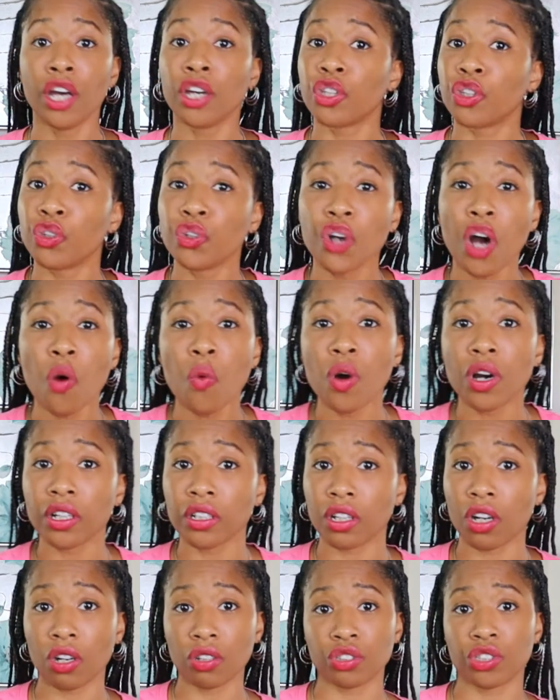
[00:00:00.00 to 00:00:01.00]
you don't want to
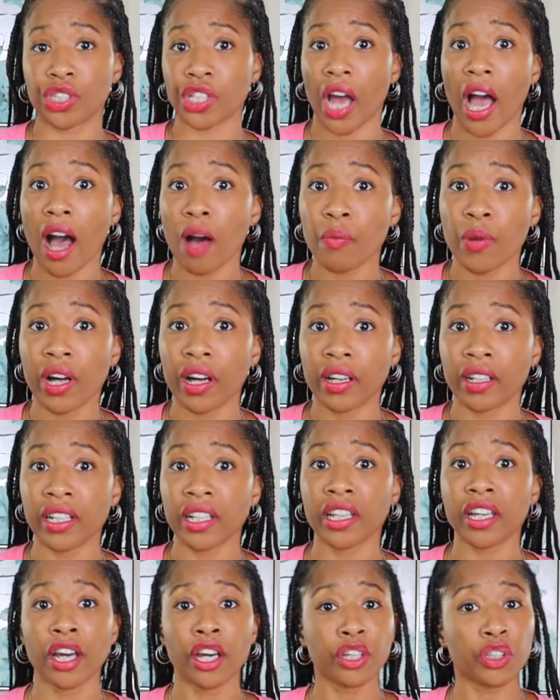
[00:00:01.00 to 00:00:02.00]
go job
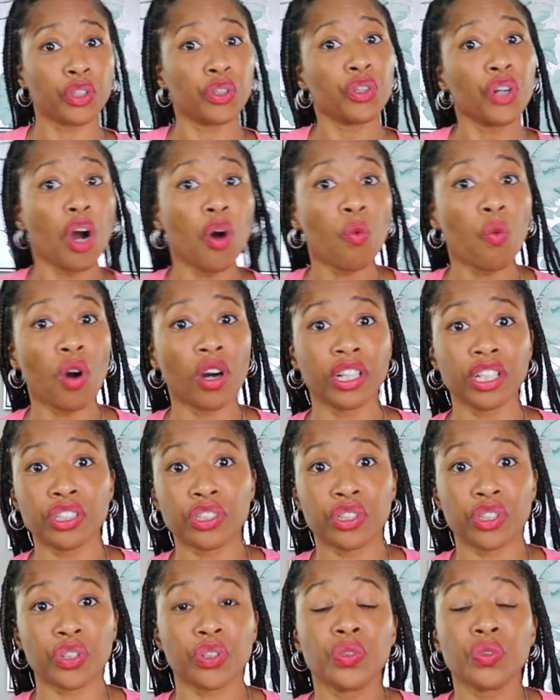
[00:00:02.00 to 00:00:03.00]
hunting, you don't want to
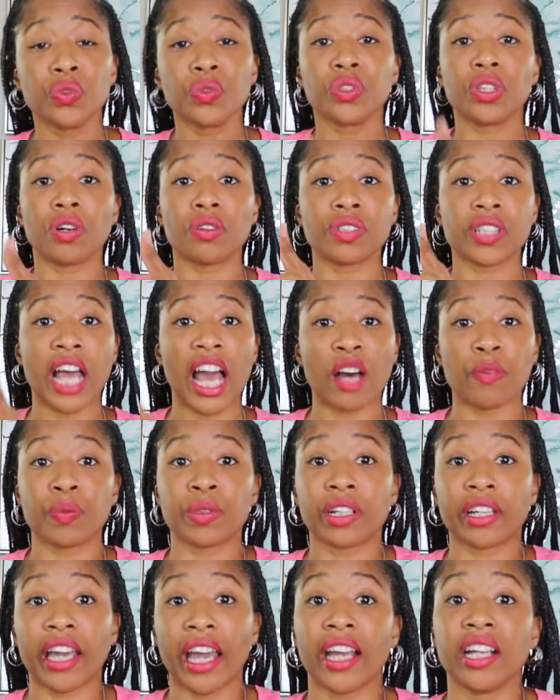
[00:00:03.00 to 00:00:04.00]
do those
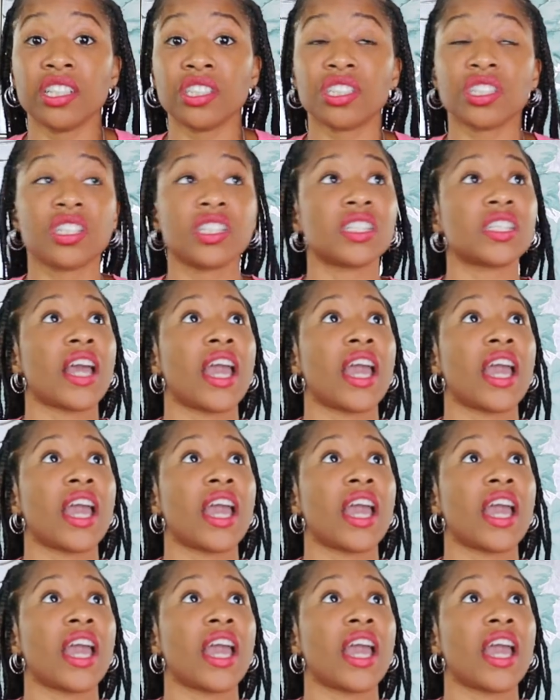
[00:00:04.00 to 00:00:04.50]
applications.